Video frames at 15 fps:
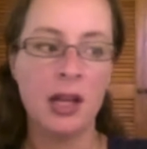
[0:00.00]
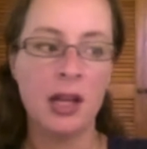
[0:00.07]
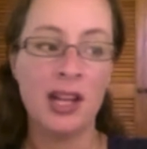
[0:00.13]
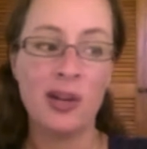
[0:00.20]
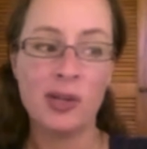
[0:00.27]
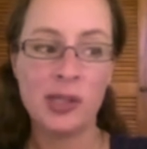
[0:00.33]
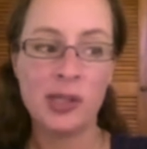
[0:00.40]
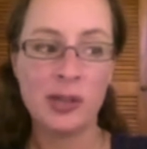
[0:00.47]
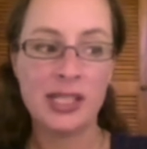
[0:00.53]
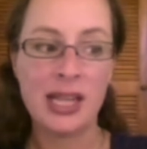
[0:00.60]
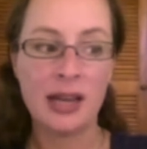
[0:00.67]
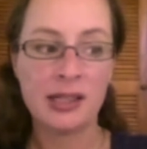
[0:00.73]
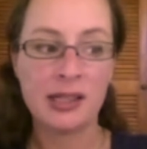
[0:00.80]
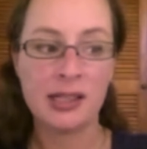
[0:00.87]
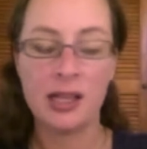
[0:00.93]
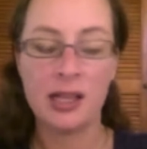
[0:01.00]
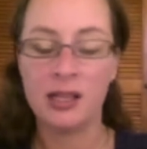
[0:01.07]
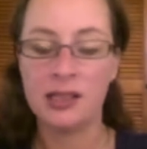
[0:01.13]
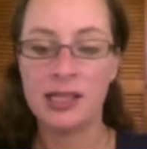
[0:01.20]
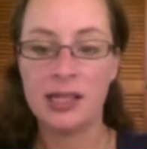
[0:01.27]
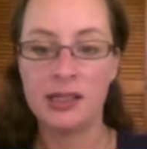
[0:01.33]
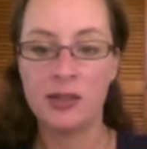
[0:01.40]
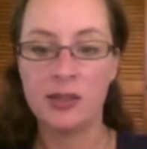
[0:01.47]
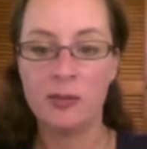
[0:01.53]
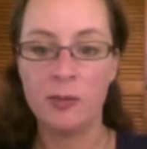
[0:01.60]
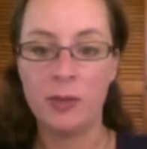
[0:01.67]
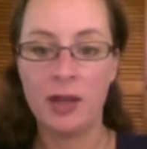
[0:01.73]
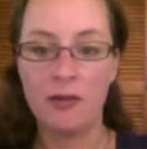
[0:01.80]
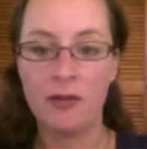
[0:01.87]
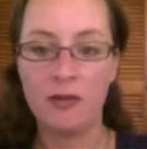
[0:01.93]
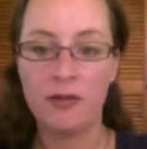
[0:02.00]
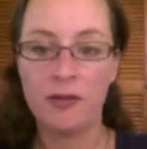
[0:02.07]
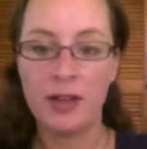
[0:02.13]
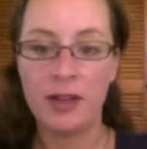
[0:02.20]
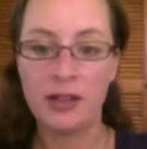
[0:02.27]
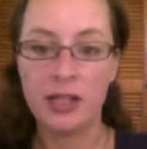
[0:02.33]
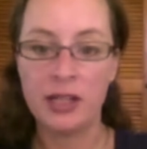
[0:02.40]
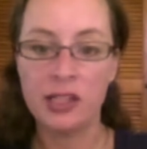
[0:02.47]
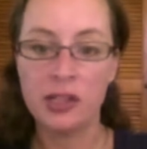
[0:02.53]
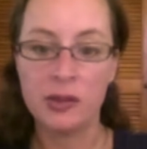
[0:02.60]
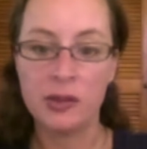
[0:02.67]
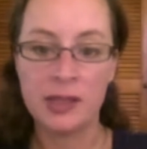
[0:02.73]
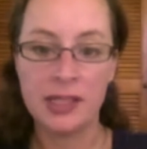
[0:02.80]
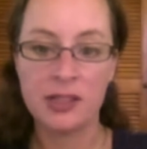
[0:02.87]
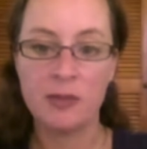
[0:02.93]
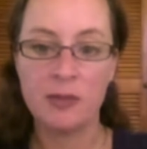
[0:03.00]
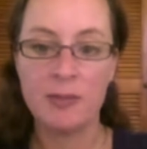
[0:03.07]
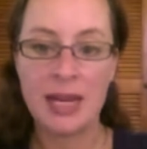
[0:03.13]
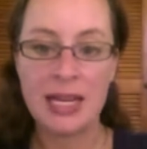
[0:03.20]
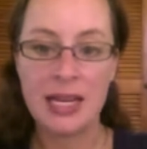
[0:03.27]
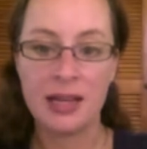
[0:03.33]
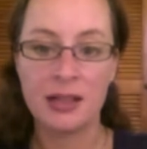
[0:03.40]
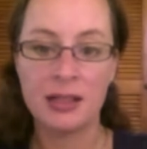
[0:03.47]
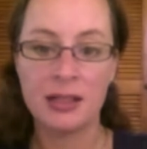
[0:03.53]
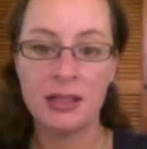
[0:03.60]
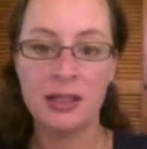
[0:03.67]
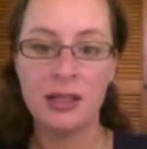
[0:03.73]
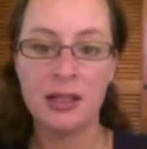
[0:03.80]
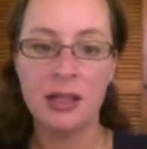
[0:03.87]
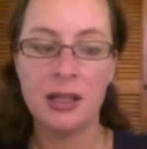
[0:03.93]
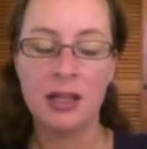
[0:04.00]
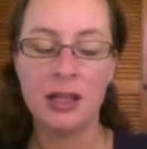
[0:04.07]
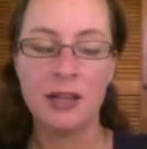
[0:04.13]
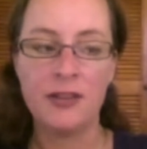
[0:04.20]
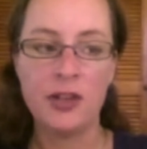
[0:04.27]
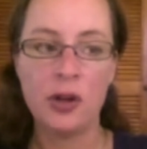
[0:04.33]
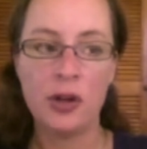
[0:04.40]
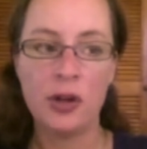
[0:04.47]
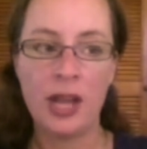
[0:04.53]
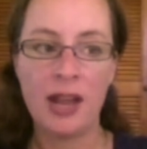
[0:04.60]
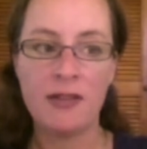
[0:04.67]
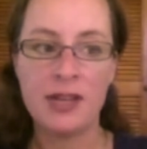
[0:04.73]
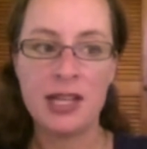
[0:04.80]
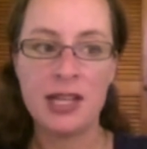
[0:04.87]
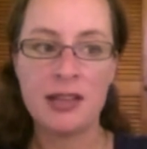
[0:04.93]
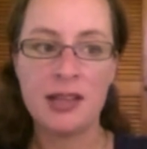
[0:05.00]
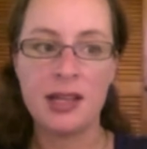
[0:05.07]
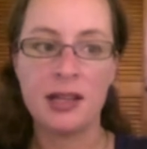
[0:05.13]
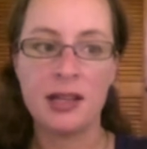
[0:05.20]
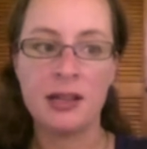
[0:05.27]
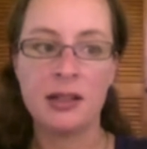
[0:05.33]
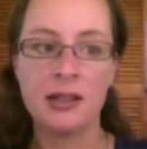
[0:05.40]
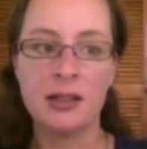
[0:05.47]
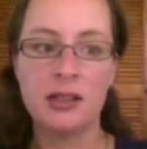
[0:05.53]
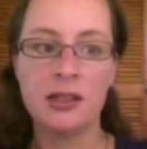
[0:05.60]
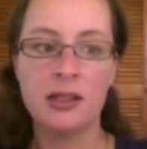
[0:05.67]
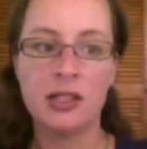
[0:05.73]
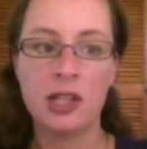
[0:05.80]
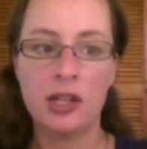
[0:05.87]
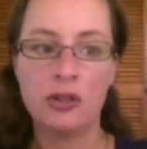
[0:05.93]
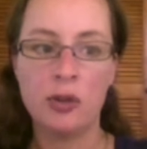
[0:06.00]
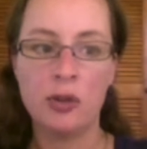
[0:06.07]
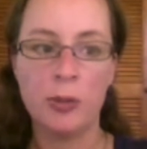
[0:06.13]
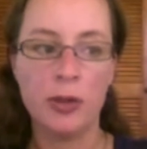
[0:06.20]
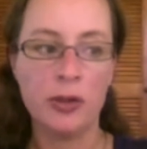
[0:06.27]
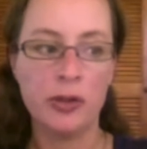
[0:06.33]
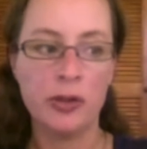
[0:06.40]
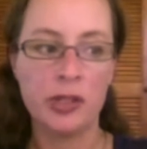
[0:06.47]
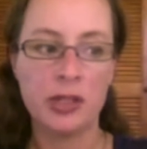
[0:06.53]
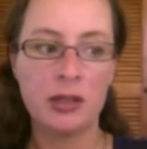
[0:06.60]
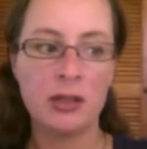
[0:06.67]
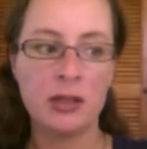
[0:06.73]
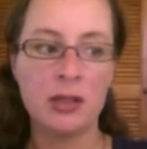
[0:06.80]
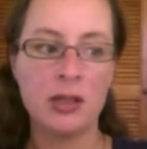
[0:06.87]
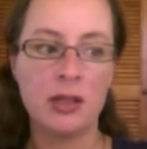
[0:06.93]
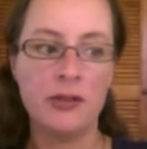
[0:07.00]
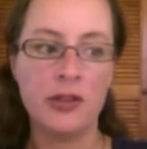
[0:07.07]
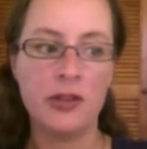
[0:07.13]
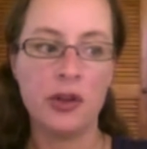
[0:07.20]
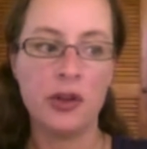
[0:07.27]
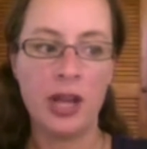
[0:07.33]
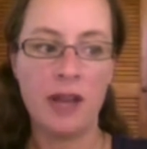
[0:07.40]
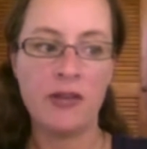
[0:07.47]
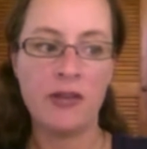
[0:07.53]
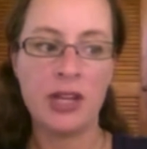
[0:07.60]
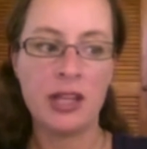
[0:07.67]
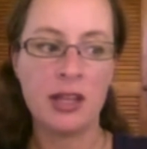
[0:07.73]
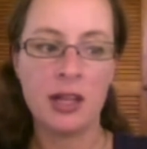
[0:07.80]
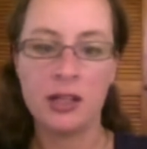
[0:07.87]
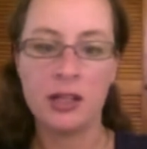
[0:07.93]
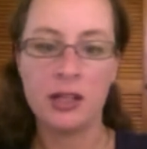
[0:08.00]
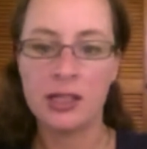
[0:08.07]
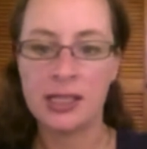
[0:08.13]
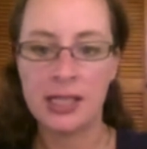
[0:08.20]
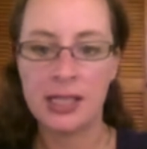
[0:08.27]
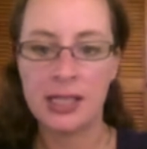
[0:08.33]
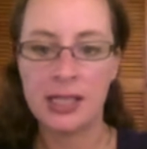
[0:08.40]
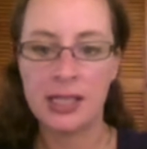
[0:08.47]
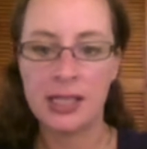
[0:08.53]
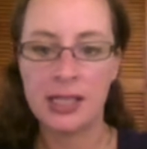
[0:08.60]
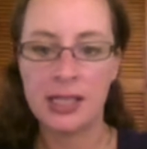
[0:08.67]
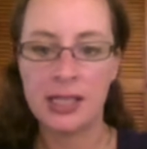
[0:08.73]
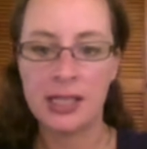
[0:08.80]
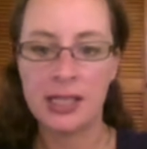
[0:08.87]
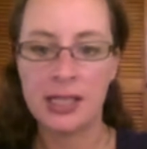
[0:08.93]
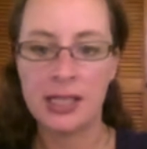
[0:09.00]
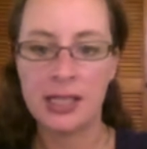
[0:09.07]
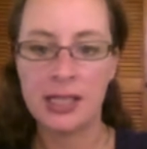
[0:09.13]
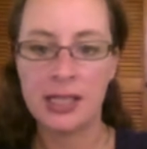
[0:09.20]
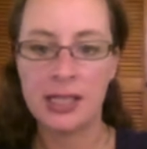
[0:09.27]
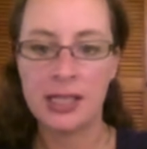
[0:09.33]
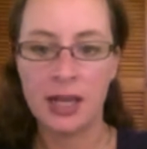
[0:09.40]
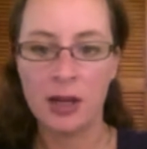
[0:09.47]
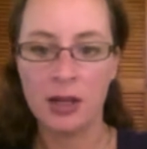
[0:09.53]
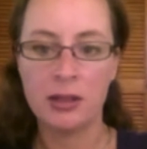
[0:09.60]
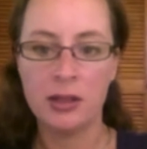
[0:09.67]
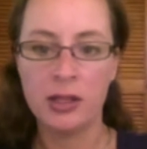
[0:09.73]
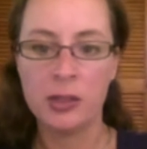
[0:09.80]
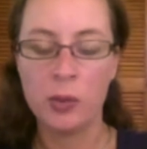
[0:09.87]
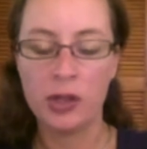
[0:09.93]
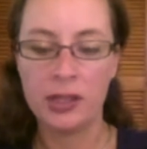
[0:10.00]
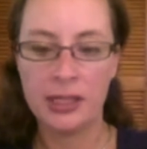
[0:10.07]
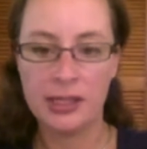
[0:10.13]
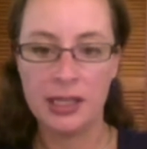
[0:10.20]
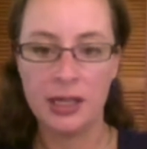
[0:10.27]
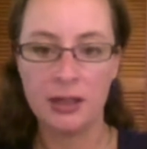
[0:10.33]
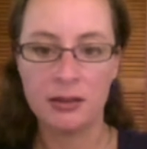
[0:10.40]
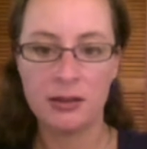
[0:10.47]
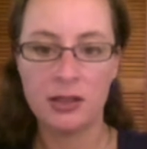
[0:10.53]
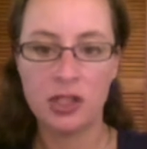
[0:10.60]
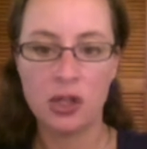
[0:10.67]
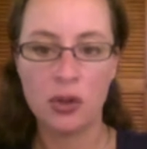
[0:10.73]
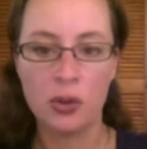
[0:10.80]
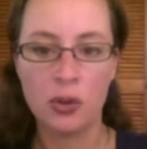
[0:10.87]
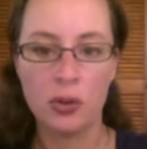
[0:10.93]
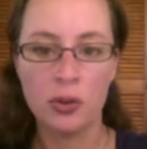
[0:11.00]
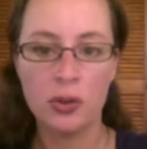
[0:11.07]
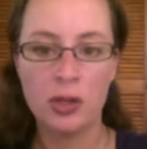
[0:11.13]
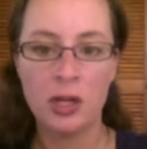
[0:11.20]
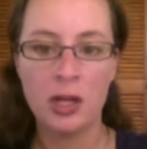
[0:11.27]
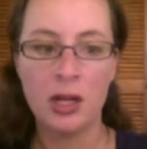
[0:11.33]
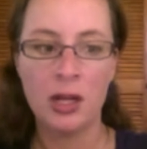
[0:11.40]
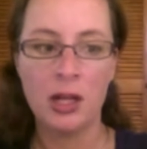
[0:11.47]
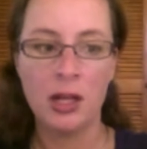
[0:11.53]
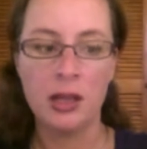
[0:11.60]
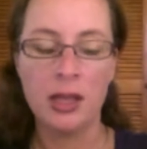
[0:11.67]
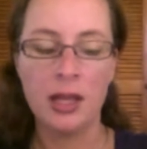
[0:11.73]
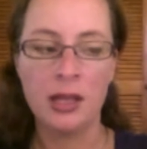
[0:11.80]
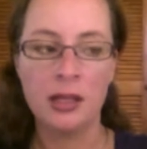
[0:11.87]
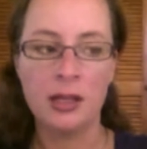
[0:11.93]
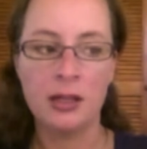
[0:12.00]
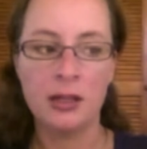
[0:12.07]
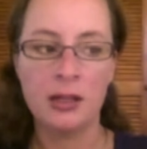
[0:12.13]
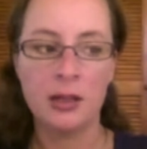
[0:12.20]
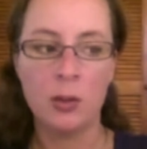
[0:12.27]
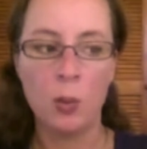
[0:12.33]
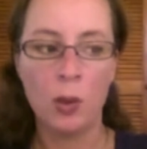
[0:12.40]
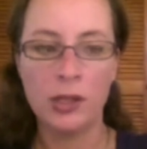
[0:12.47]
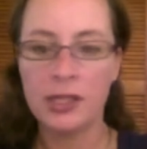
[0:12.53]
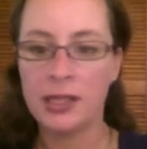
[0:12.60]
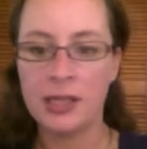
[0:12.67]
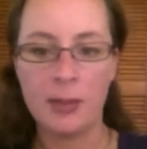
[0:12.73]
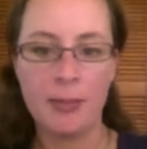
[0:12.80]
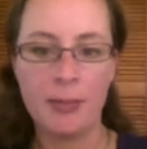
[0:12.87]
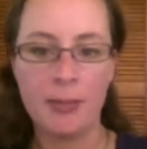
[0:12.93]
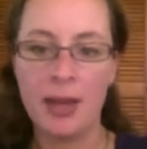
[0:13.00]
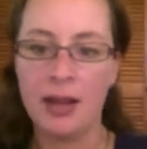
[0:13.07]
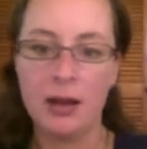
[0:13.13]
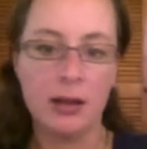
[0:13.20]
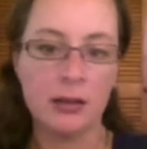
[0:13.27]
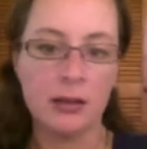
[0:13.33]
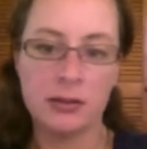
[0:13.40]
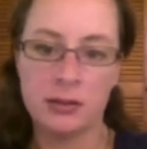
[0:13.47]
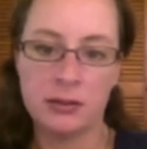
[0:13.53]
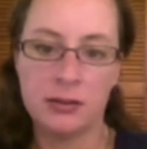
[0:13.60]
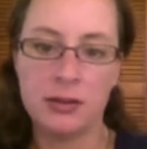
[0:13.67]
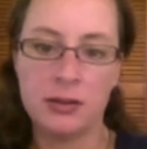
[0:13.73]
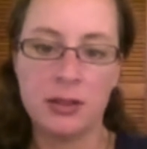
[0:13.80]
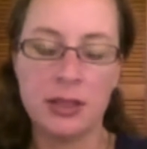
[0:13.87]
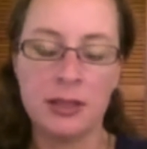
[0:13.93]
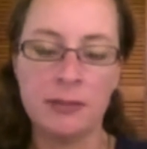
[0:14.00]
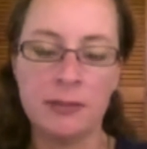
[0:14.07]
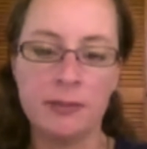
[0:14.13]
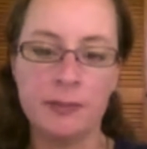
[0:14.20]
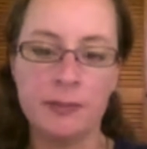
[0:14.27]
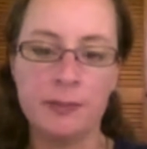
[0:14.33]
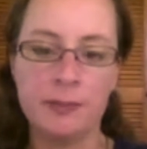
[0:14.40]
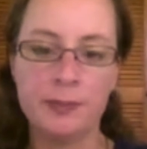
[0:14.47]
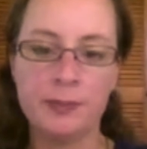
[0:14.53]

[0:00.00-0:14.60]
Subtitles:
It also attacks that that foundational sense of meaning. If you don't have anything to contribute, if you don't have anything to say that is worth listening to, then what does it matter? And